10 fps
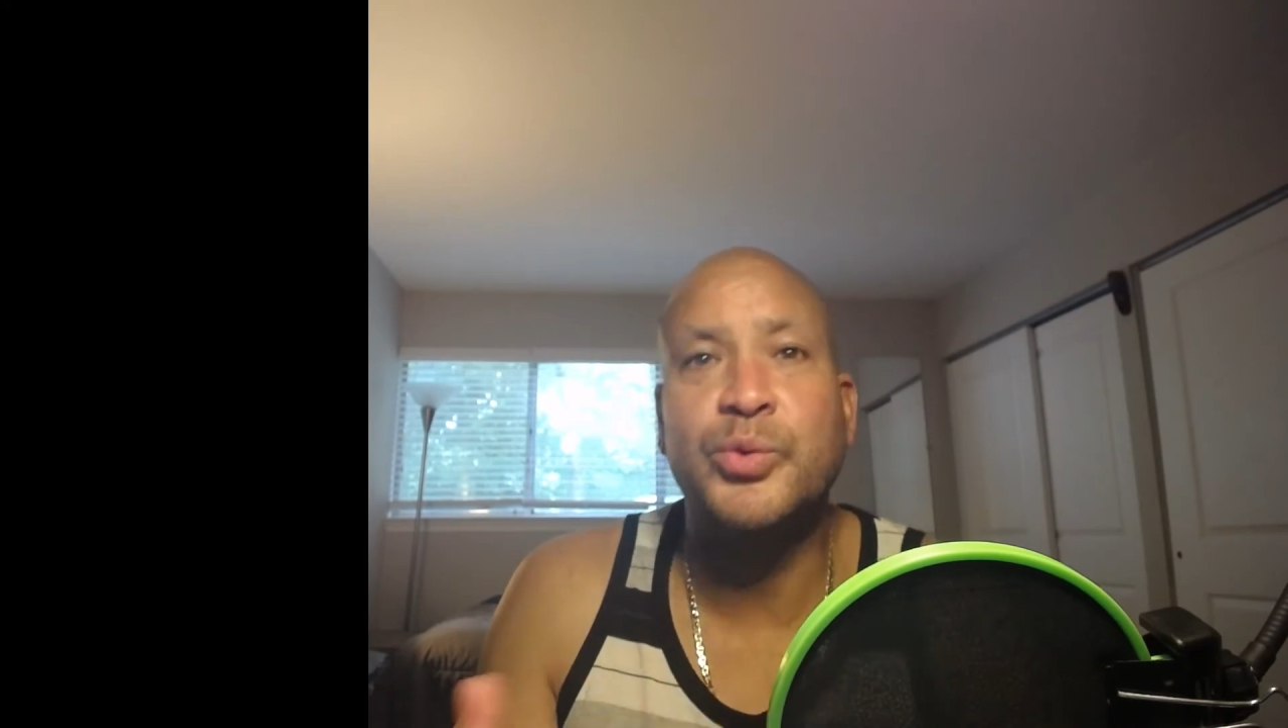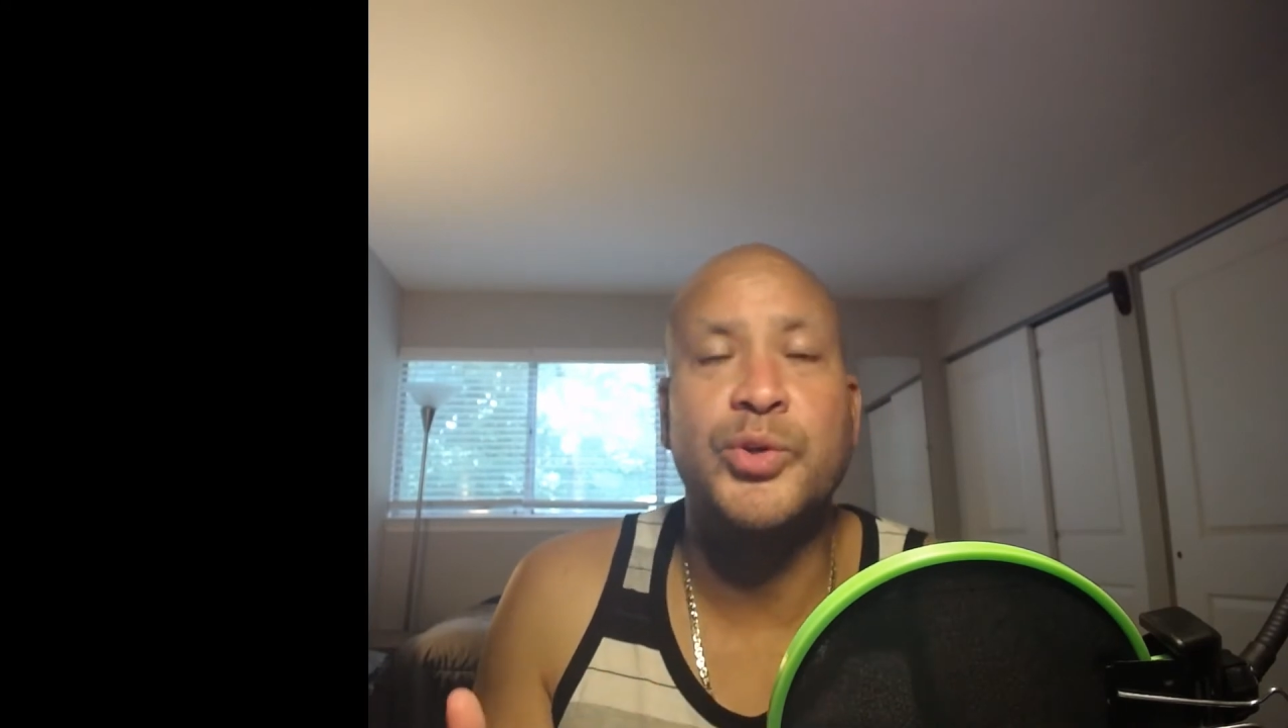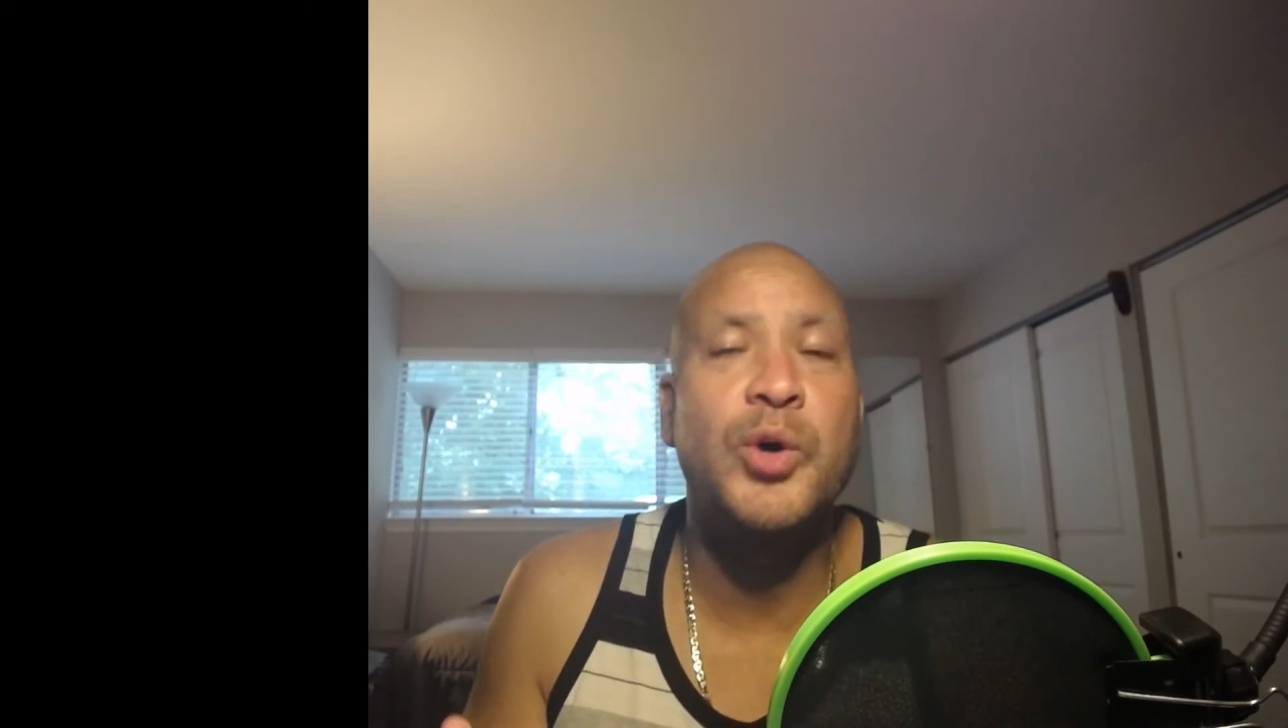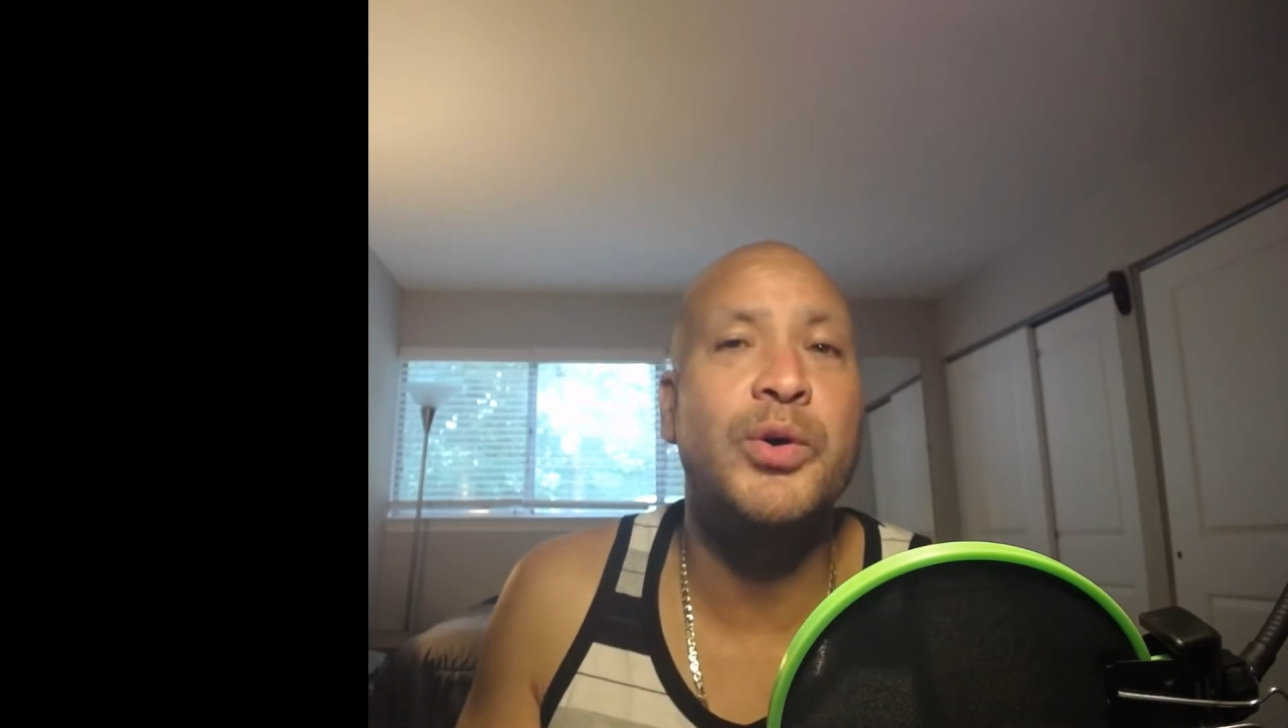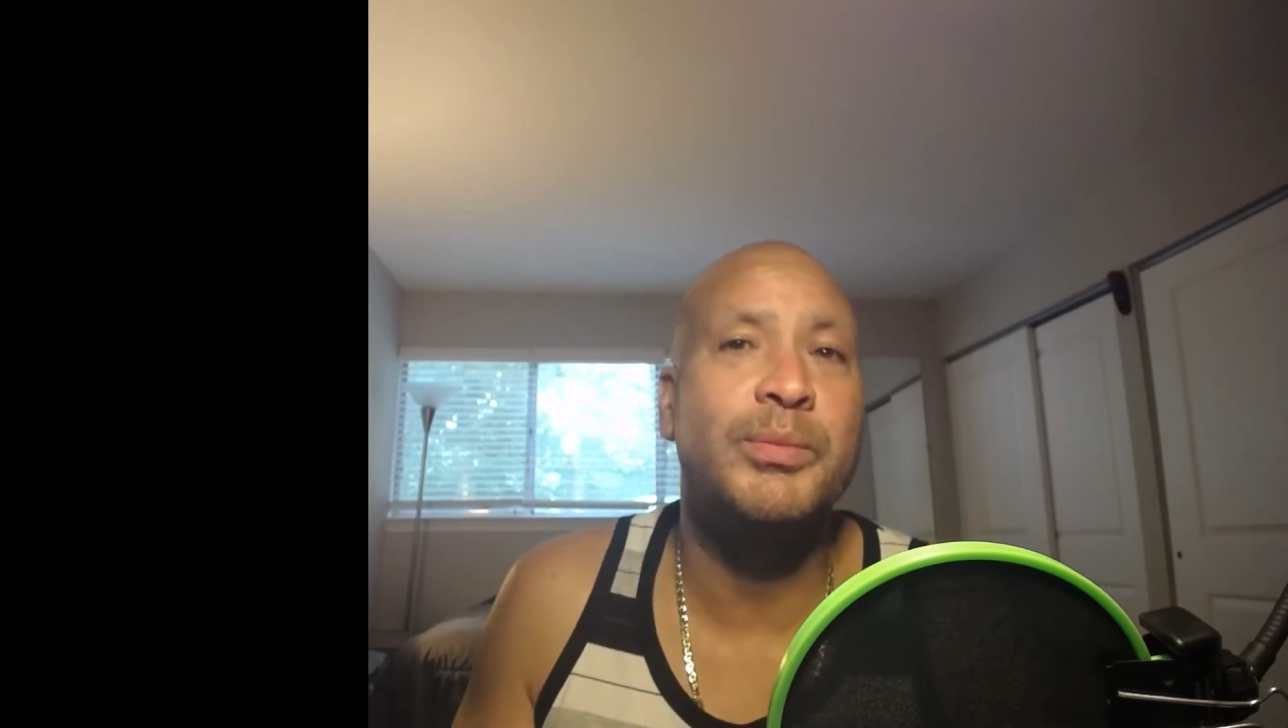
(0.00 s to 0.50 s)

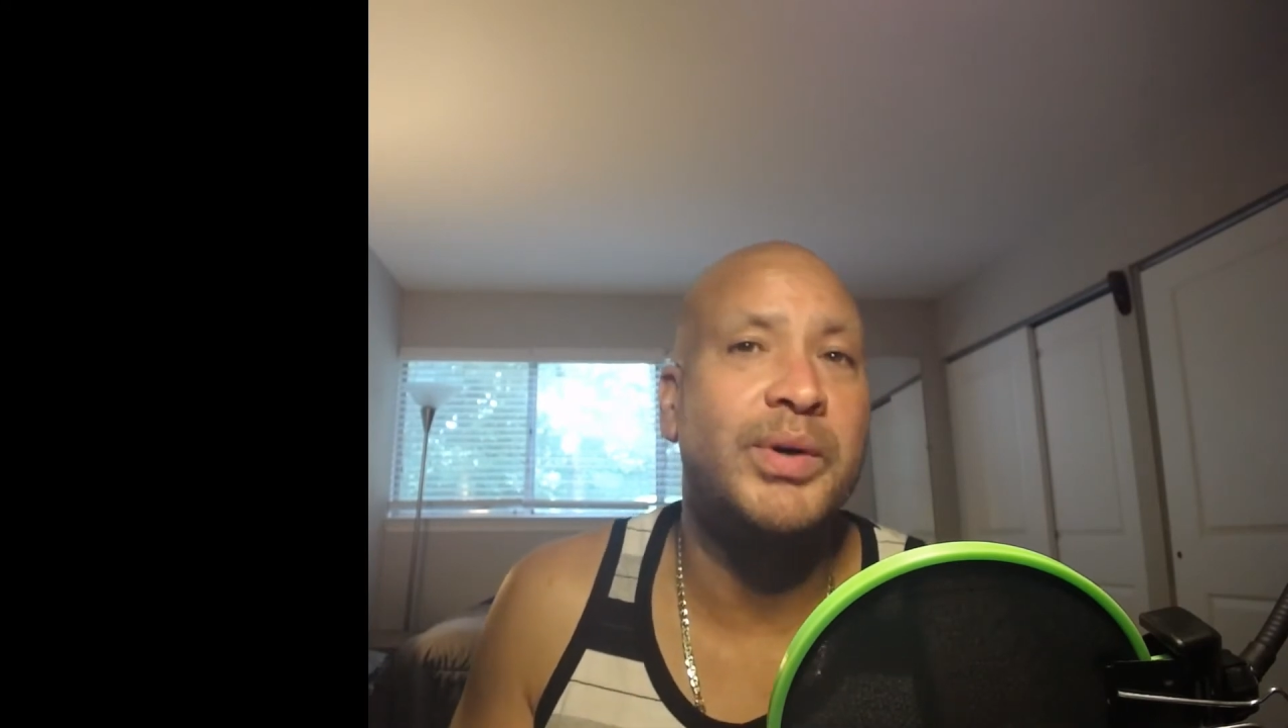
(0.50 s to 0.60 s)
know it,